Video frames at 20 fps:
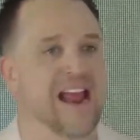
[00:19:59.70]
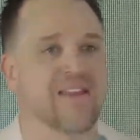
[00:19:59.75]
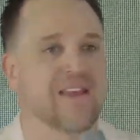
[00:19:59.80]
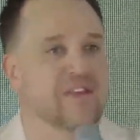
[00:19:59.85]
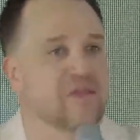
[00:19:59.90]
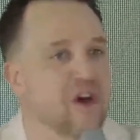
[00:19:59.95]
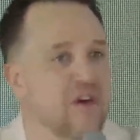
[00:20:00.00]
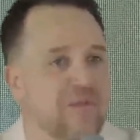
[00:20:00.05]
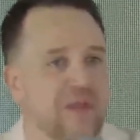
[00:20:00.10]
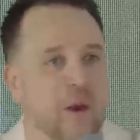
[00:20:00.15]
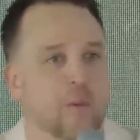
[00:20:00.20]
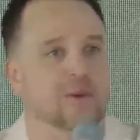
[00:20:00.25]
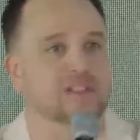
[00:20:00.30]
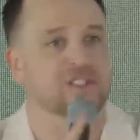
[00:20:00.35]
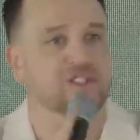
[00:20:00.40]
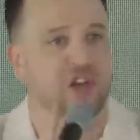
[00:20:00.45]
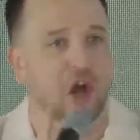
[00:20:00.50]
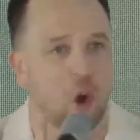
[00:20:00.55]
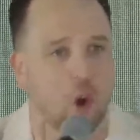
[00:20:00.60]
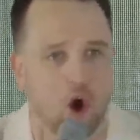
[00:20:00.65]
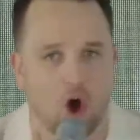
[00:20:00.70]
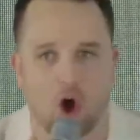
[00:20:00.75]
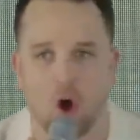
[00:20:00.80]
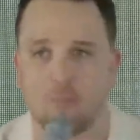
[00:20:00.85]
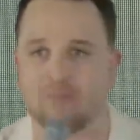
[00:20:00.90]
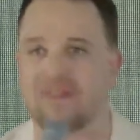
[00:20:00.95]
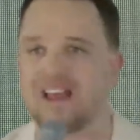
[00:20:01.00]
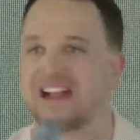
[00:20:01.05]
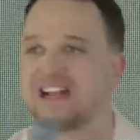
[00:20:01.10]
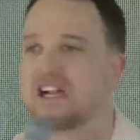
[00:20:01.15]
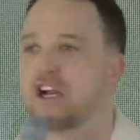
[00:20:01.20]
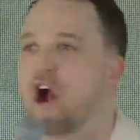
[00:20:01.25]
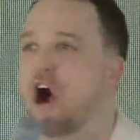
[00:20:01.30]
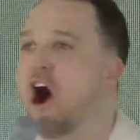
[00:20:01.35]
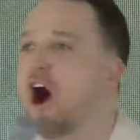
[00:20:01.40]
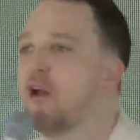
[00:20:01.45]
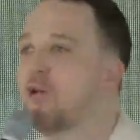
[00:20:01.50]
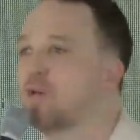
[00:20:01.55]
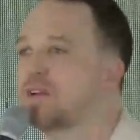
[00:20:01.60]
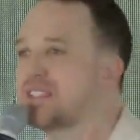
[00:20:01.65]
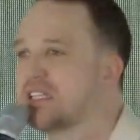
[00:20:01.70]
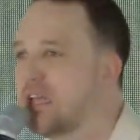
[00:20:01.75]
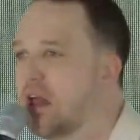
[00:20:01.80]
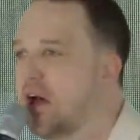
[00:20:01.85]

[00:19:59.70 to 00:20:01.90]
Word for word: and they thought there was no hope, that God was